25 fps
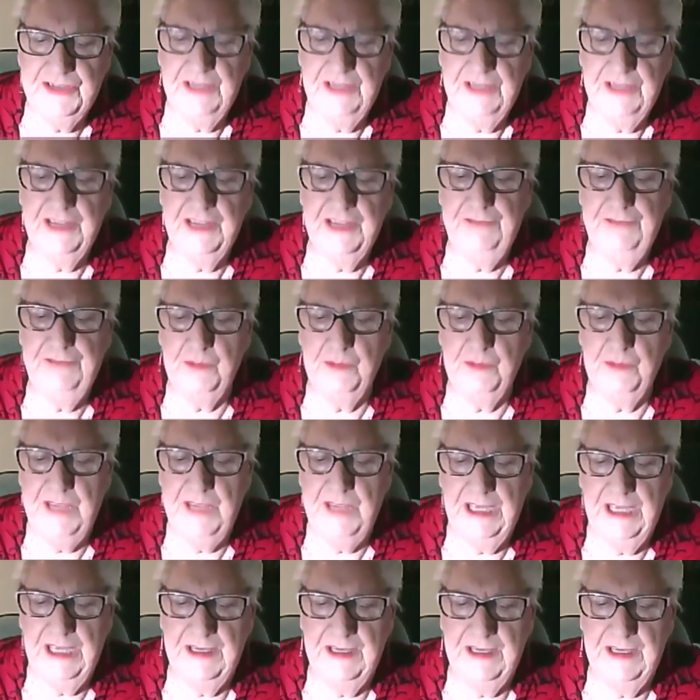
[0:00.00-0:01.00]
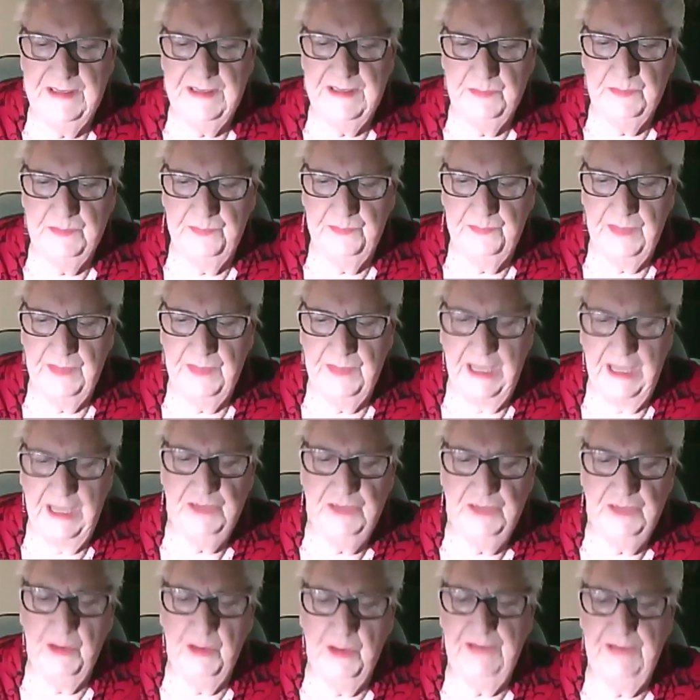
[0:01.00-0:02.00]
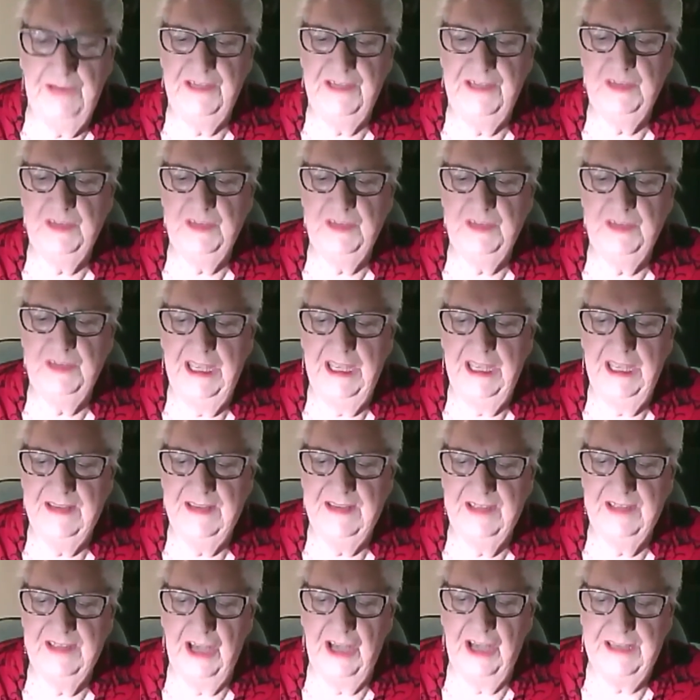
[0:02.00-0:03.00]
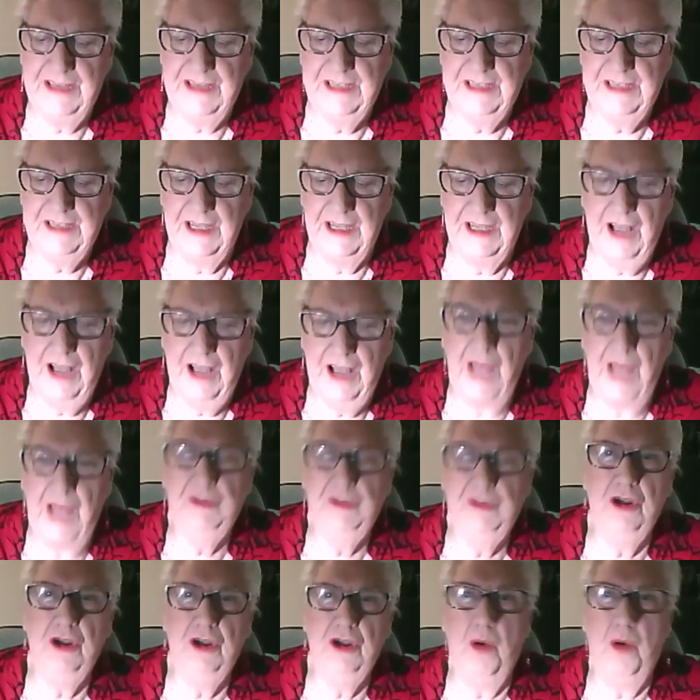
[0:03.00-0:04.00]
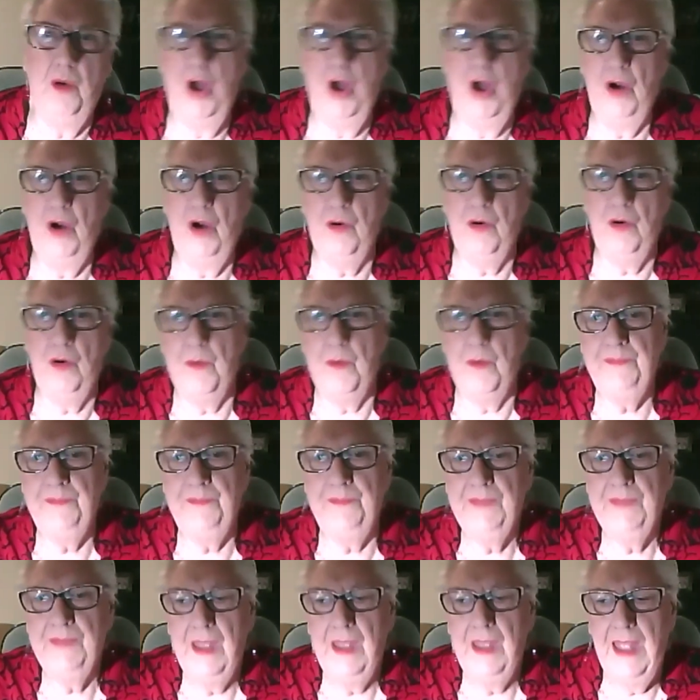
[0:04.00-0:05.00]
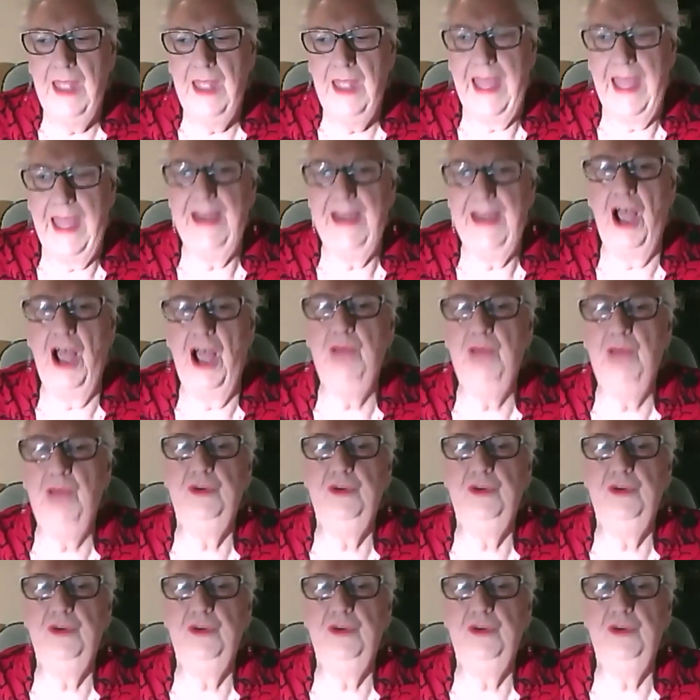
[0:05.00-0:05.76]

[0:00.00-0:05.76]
thing for me is each one of these weekends that I did, I would go home and I would